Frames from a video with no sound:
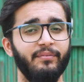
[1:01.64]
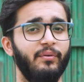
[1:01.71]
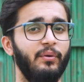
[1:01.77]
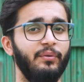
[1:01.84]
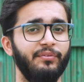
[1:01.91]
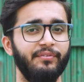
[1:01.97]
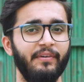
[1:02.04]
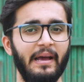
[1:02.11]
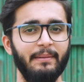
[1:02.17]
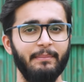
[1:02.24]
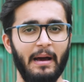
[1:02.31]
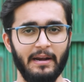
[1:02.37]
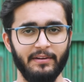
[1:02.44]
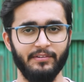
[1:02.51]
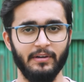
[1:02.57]
phone's file
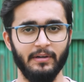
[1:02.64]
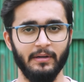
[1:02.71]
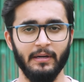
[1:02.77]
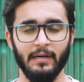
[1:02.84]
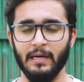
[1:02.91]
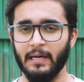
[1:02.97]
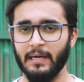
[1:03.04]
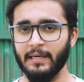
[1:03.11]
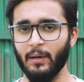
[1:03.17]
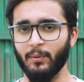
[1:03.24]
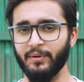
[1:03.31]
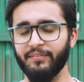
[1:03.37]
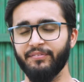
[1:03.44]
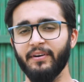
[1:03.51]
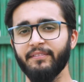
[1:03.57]
manager. Now
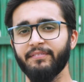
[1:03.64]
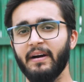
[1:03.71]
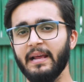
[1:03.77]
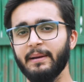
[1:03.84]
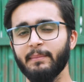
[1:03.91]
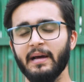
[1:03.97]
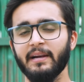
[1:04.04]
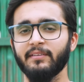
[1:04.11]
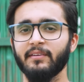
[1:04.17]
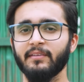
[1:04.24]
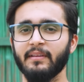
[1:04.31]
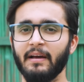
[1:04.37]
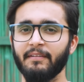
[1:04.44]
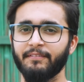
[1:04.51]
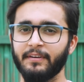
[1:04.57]
different file
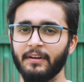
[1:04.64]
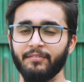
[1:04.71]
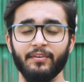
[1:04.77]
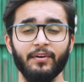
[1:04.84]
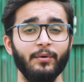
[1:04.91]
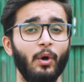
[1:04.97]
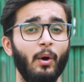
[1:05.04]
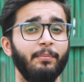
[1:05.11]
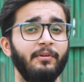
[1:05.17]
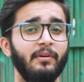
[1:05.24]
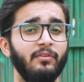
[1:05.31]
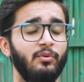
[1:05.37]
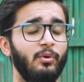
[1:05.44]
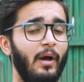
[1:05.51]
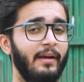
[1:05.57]
managers have different
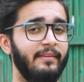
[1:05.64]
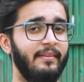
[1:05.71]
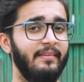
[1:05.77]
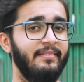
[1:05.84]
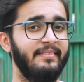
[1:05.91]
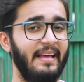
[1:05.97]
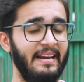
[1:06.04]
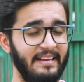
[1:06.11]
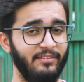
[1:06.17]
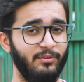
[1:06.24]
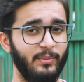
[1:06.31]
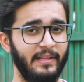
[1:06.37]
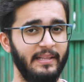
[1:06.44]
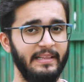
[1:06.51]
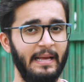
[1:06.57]
options to access settings
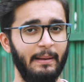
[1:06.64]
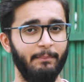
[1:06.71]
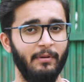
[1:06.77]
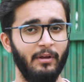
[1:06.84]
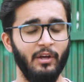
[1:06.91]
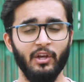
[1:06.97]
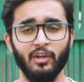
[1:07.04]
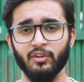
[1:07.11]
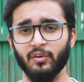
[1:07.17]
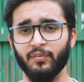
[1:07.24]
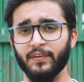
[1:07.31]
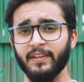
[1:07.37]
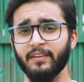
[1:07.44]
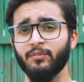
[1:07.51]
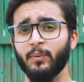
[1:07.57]
within them. So
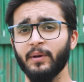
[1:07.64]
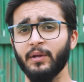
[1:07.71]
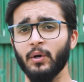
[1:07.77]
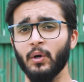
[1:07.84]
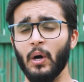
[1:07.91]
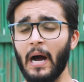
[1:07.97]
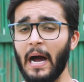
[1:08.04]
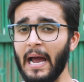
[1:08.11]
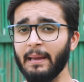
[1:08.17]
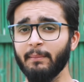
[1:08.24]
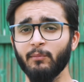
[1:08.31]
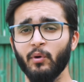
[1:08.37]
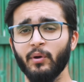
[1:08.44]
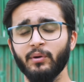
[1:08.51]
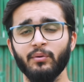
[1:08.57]
for this video,
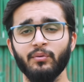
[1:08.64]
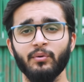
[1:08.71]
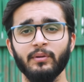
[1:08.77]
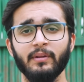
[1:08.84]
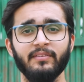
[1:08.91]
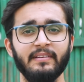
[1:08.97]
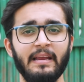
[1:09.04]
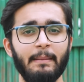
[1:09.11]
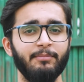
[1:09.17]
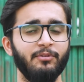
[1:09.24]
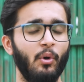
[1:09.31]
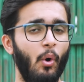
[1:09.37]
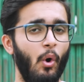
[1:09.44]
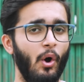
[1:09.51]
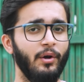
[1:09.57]
I'm going to show the
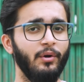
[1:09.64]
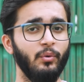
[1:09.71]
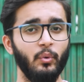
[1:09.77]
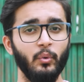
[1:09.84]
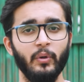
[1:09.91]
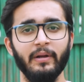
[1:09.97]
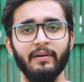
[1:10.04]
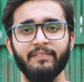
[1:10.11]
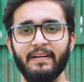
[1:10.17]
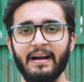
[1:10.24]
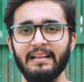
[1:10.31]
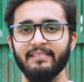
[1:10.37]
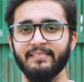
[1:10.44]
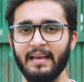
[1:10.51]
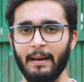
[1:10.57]
steps on Google
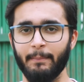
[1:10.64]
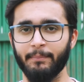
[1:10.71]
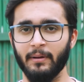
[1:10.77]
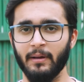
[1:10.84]
Files app.